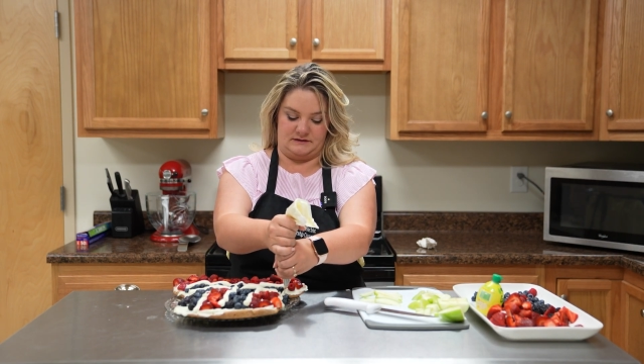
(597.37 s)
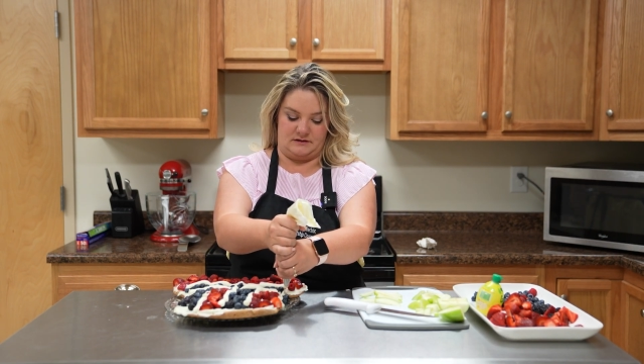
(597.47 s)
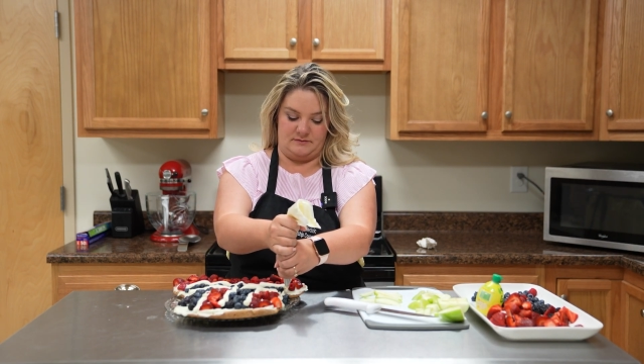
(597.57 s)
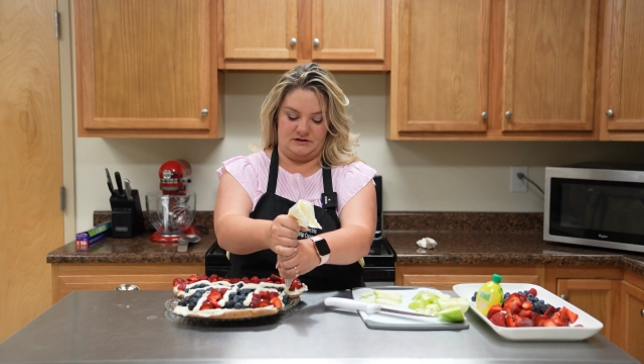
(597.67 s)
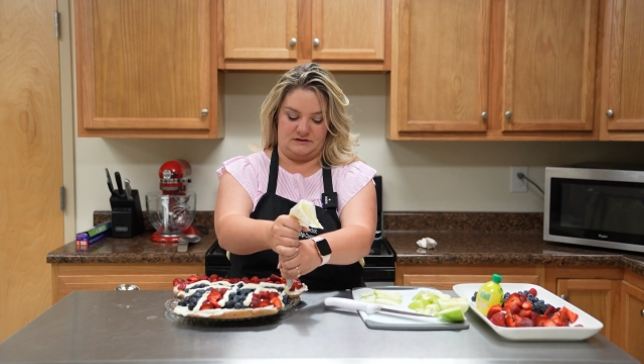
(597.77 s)
So
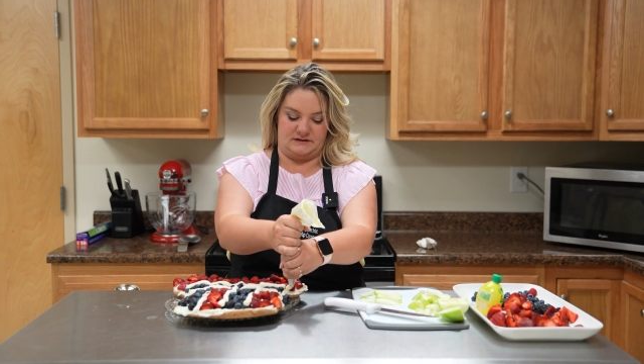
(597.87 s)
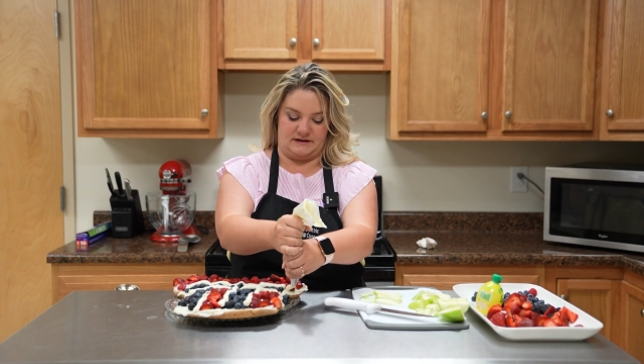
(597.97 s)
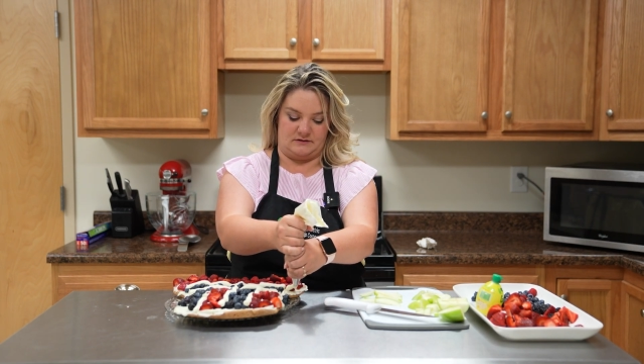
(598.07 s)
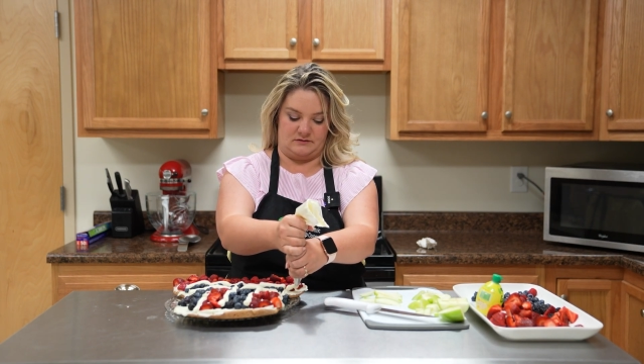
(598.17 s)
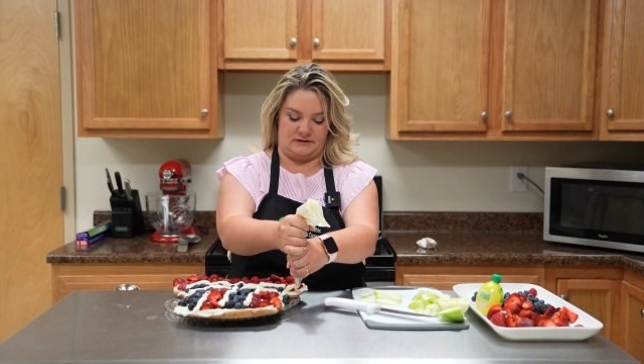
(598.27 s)
let me just
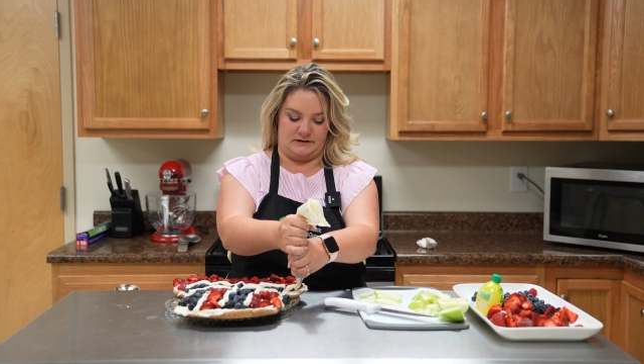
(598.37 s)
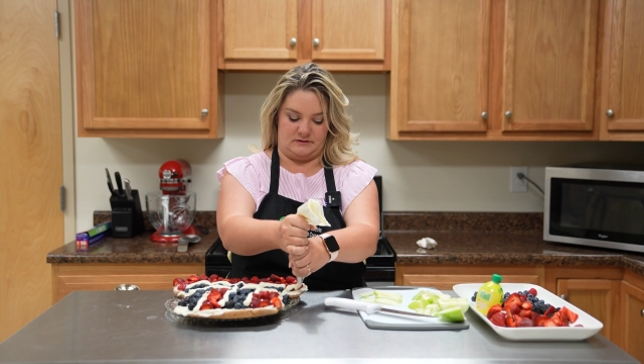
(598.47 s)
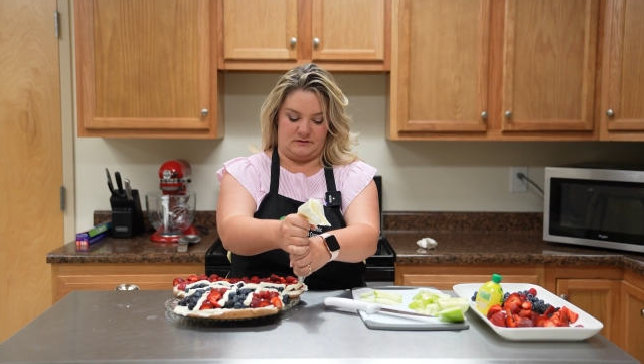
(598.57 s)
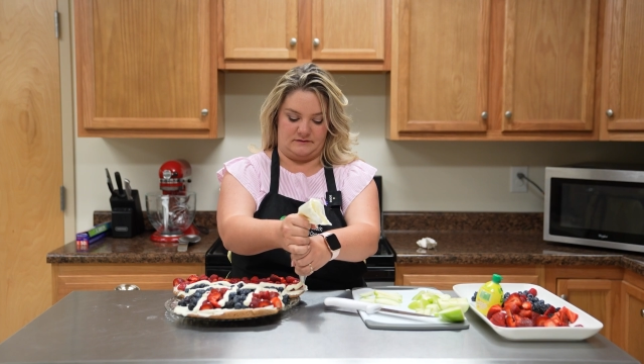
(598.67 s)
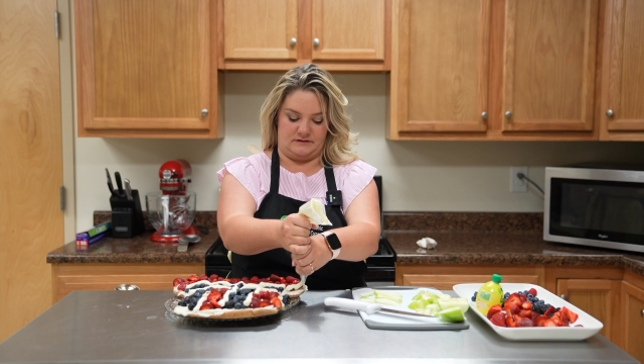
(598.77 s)
outline
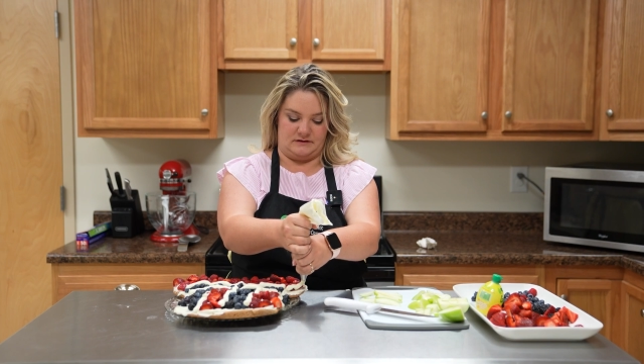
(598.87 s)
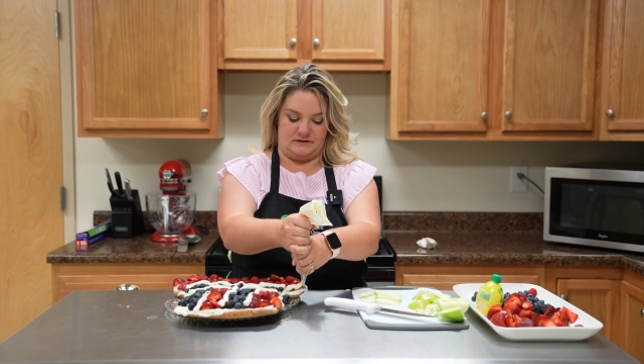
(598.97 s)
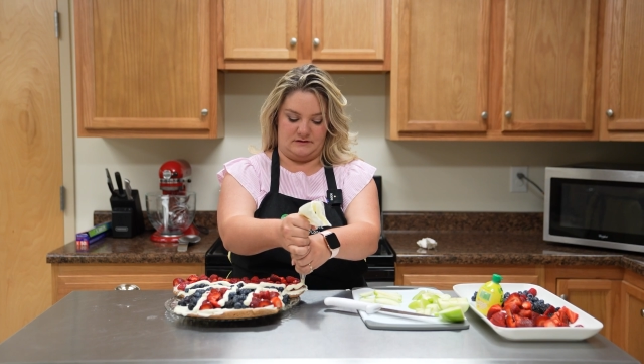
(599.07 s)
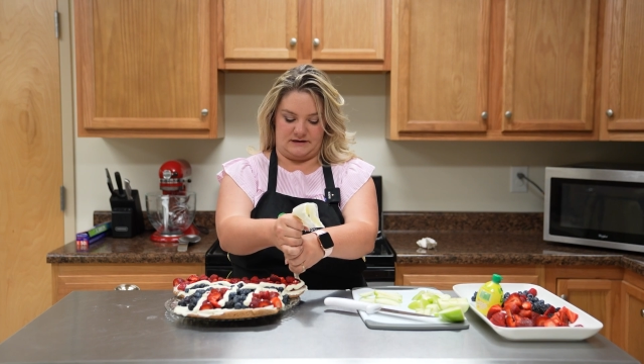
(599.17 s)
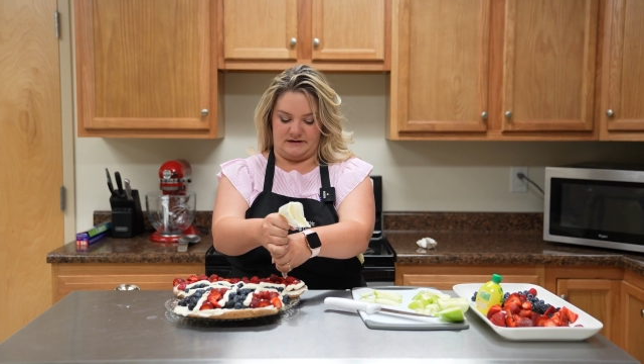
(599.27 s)
all of this.